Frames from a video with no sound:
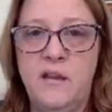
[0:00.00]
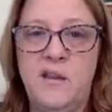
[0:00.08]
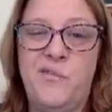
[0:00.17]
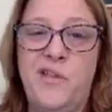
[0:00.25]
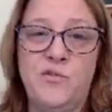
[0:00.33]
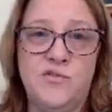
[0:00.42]

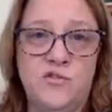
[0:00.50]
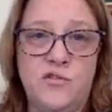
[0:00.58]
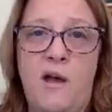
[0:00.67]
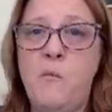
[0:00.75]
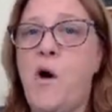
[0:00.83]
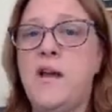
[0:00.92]
If they use their
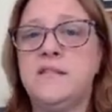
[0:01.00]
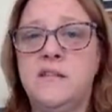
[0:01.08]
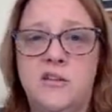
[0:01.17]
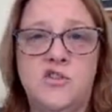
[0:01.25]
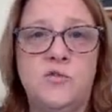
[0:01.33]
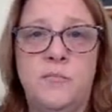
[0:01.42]
time
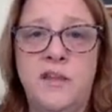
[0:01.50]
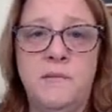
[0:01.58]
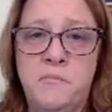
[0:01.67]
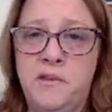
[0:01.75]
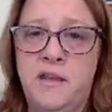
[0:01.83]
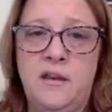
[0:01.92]
wisely, it should be
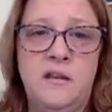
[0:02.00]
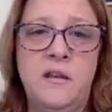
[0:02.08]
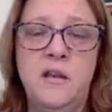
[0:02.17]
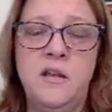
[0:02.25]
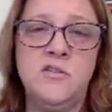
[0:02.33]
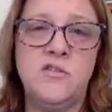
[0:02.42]
completed.
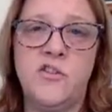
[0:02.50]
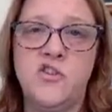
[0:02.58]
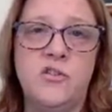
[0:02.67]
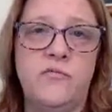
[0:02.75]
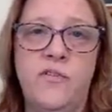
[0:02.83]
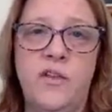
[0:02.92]
So they
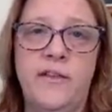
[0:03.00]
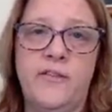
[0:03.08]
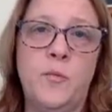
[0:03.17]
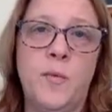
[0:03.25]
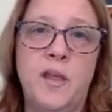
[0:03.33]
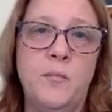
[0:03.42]
shouldn't feel like
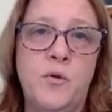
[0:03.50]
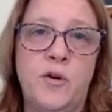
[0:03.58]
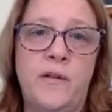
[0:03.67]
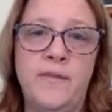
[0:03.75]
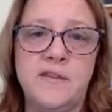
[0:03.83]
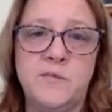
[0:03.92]
they're being put
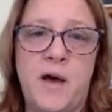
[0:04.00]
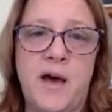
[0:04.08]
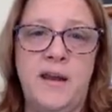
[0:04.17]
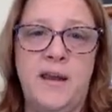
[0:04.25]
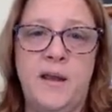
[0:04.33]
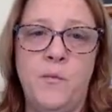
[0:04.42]
on the
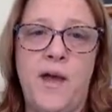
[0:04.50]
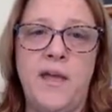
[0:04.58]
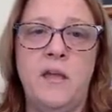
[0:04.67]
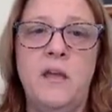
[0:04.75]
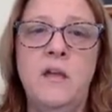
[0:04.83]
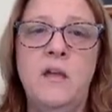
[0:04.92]
spot in any way.